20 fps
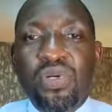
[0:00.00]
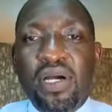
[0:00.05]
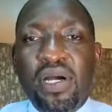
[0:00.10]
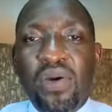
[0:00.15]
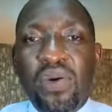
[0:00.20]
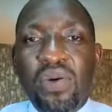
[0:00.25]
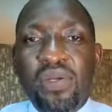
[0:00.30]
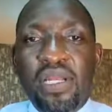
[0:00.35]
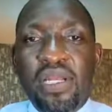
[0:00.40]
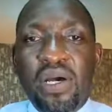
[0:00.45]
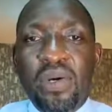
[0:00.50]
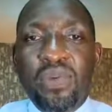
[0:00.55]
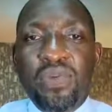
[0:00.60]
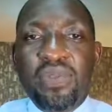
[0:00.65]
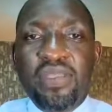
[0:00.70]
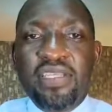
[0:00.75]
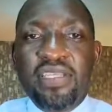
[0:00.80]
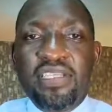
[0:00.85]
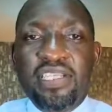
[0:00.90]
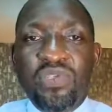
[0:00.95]
now
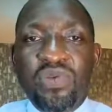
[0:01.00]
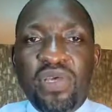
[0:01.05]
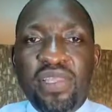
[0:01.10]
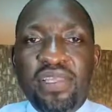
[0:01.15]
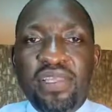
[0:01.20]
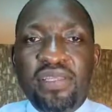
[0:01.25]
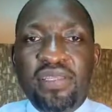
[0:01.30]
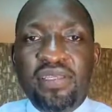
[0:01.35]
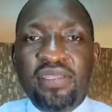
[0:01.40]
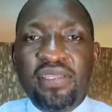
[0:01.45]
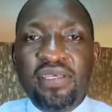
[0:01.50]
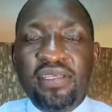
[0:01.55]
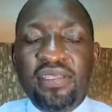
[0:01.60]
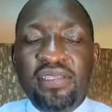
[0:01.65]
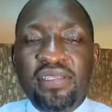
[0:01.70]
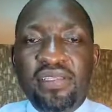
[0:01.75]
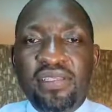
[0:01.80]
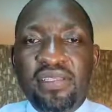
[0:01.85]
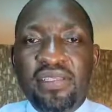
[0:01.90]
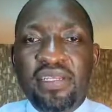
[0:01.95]
this is where
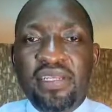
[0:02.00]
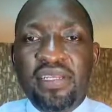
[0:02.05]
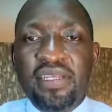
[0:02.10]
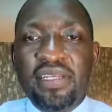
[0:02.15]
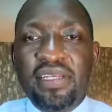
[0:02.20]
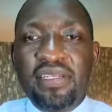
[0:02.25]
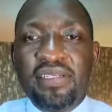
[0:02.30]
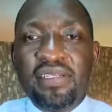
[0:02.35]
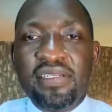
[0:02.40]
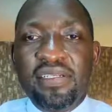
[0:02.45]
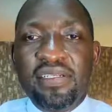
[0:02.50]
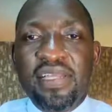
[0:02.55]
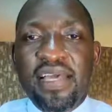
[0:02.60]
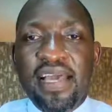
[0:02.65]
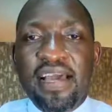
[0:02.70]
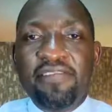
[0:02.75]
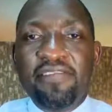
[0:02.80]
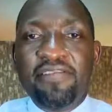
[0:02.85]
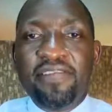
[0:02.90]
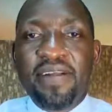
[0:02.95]
the
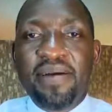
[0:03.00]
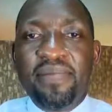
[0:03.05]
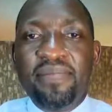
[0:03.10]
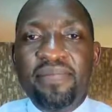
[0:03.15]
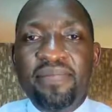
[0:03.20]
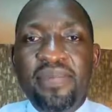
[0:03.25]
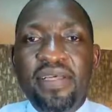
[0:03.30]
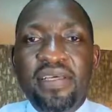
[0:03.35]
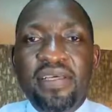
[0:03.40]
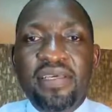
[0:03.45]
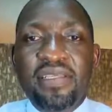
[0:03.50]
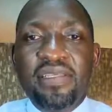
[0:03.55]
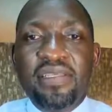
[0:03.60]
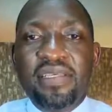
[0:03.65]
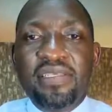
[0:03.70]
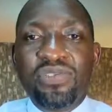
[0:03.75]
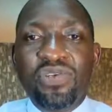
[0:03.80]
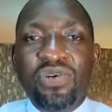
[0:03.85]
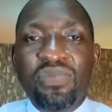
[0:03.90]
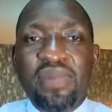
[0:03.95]
diaphragm, the
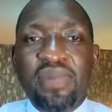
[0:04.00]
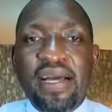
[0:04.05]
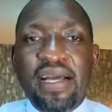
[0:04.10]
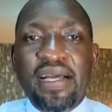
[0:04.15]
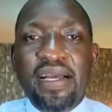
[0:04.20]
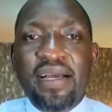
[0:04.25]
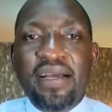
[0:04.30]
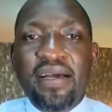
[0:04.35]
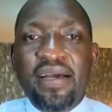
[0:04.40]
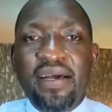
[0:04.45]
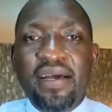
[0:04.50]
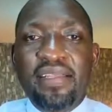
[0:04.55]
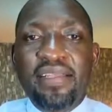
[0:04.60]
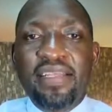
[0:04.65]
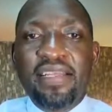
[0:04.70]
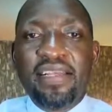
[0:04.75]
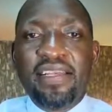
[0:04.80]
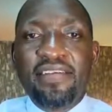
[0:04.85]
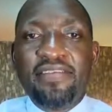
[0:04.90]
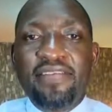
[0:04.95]
stomach,
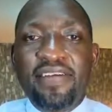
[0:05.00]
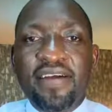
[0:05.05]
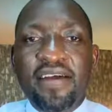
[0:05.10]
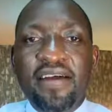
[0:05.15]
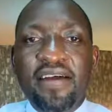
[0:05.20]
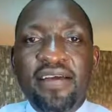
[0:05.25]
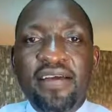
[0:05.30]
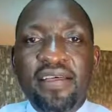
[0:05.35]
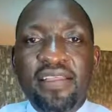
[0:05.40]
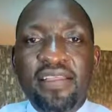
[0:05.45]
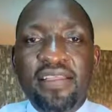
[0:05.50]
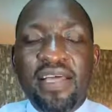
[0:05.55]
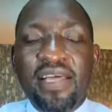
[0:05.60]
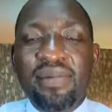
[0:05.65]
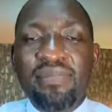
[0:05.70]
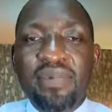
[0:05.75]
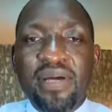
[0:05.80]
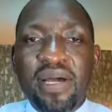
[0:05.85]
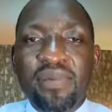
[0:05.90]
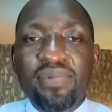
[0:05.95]
the liver,
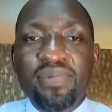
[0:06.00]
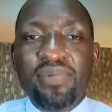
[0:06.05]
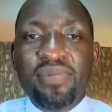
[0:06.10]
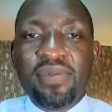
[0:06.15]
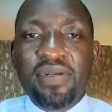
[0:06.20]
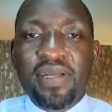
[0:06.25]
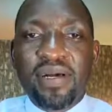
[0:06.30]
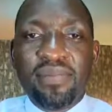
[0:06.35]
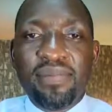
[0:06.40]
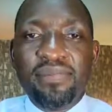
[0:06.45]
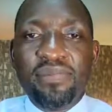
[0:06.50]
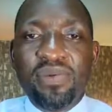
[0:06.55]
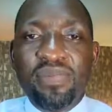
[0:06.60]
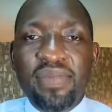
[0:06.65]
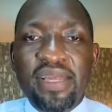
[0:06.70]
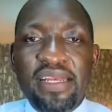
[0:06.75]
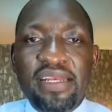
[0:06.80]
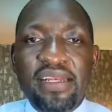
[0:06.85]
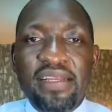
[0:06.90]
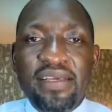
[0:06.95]
the
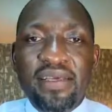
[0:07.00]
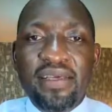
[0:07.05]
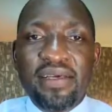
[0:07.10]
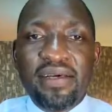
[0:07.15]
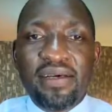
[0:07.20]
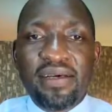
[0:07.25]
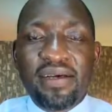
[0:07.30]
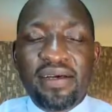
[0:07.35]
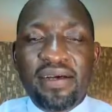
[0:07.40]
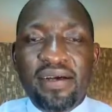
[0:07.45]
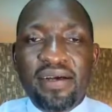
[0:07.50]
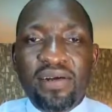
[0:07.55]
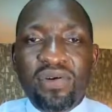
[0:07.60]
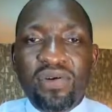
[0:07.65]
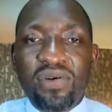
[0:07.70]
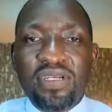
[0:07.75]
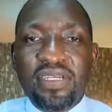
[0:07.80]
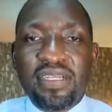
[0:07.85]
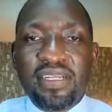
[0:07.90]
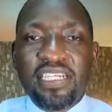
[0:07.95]
abdomen
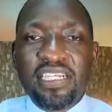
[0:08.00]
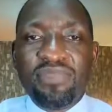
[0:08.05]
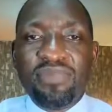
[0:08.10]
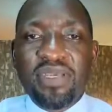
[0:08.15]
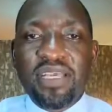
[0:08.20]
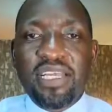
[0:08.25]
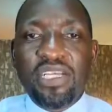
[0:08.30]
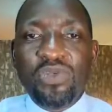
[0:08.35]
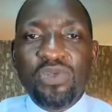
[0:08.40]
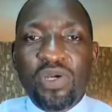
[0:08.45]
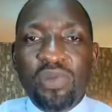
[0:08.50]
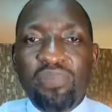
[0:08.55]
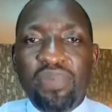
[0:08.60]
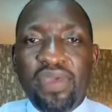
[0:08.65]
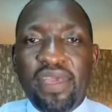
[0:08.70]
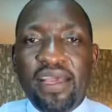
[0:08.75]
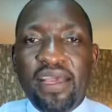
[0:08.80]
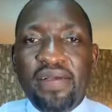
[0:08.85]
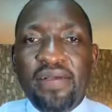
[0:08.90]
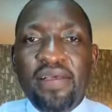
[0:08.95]
contents begin to
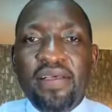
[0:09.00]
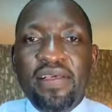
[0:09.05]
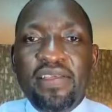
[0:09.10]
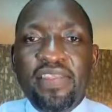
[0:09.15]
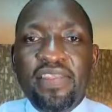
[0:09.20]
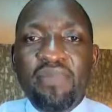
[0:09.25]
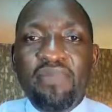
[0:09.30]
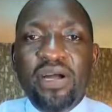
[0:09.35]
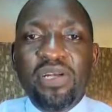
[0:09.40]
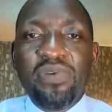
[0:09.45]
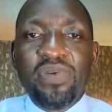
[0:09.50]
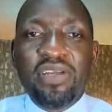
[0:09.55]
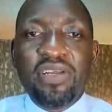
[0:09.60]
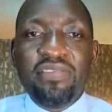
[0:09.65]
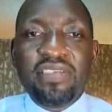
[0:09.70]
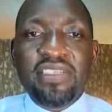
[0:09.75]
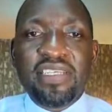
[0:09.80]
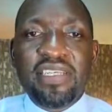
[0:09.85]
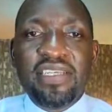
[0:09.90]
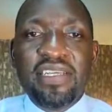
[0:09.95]
appear. The part we're
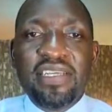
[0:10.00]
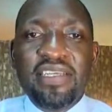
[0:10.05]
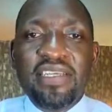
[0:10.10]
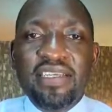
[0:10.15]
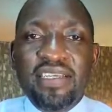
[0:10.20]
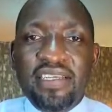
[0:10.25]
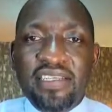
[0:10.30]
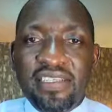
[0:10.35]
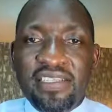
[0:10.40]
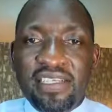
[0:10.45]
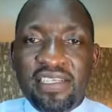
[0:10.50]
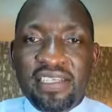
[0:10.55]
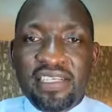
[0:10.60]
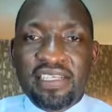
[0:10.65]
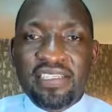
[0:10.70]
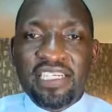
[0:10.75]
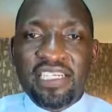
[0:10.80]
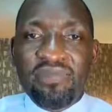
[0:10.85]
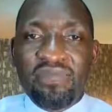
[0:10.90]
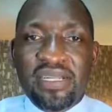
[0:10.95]
interested in is the
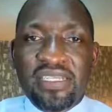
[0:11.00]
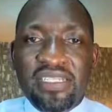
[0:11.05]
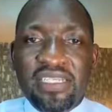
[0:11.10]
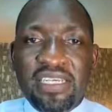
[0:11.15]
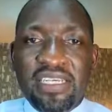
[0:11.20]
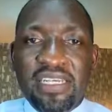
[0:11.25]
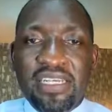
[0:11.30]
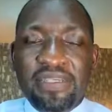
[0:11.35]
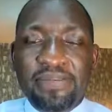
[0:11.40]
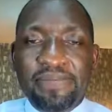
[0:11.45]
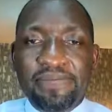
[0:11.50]
chest in particular.